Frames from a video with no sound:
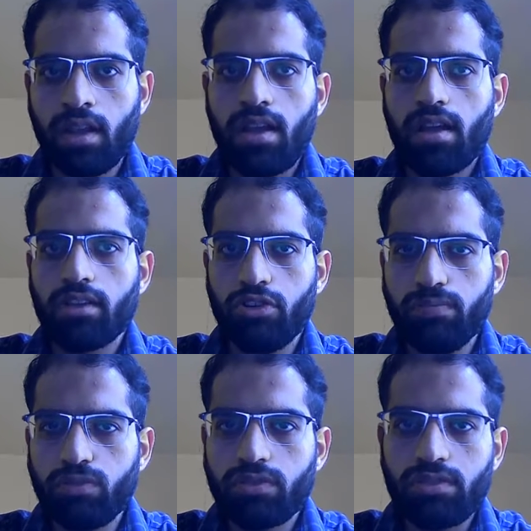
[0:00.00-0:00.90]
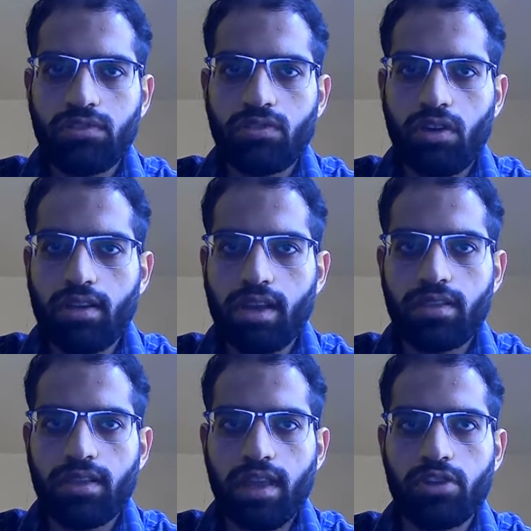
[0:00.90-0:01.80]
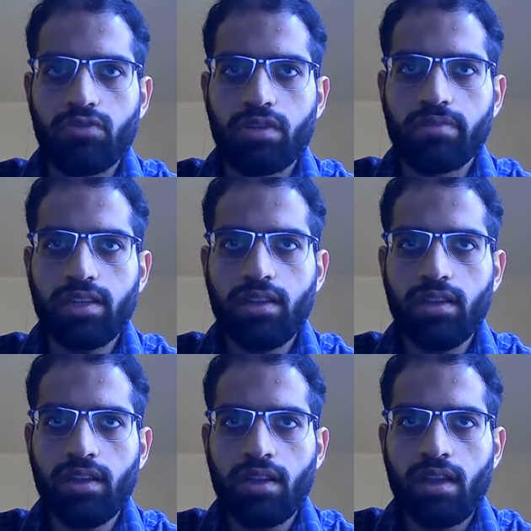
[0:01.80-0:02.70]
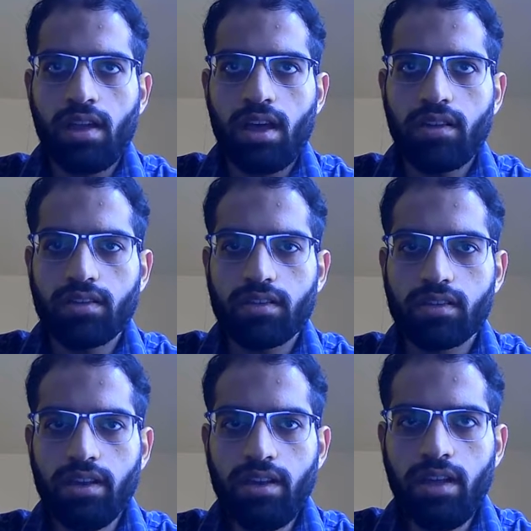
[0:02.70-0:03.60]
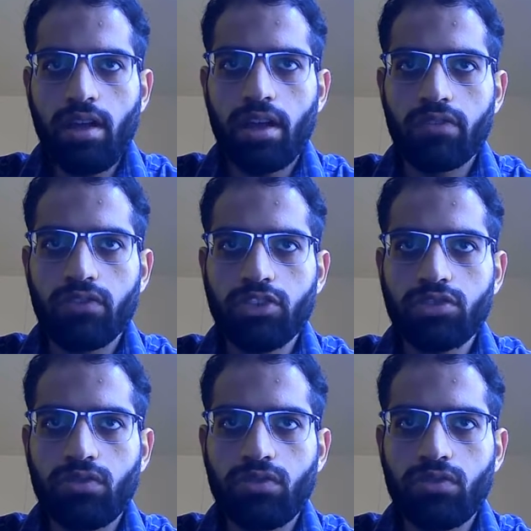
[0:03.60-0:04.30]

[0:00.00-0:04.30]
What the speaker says: I hope to see you all at the annual meeting. Until then, I wish you